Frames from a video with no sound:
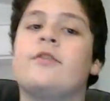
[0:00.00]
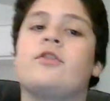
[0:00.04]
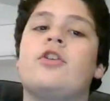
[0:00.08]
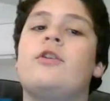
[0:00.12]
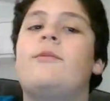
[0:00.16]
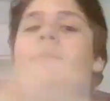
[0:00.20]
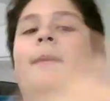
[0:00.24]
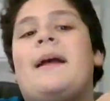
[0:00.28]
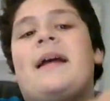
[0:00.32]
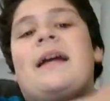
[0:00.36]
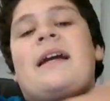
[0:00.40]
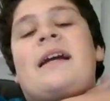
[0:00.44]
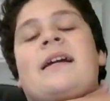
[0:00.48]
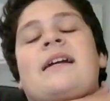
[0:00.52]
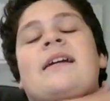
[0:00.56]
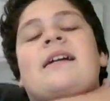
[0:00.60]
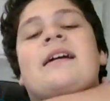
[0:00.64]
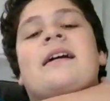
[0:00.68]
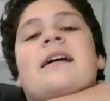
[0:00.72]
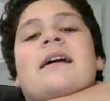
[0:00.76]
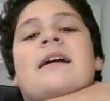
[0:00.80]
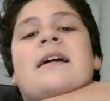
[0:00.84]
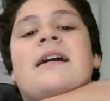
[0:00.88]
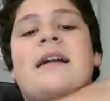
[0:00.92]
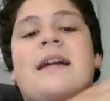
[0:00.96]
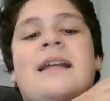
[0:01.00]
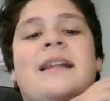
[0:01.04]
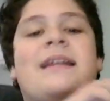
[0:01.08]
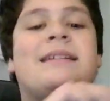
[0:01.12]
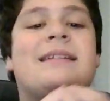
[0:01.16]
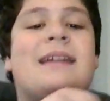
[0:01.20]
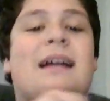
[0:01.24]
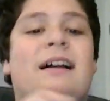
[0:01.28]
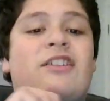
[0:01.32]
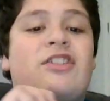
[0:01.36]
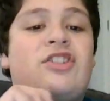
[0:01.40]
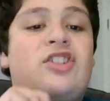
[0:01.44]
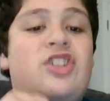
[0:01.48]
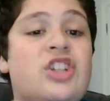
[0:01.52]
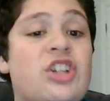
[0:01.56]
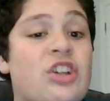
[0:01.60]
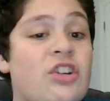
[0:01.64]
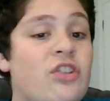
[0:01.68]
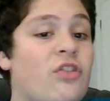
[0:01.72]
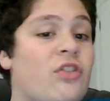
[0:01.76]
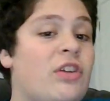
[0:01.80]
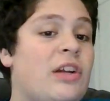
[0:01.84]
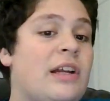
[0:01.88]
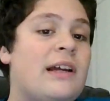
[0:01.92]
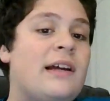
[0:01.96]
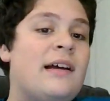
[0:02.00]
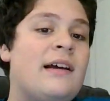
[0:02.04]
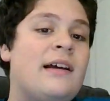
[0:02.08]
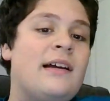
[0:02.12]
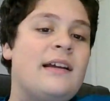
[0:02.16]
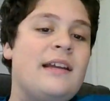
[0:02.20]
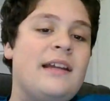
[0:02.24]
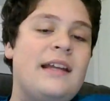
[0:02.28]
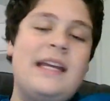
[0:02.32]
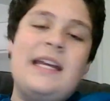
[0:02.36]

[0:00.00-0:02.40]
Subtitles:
Group A, it is Algeria,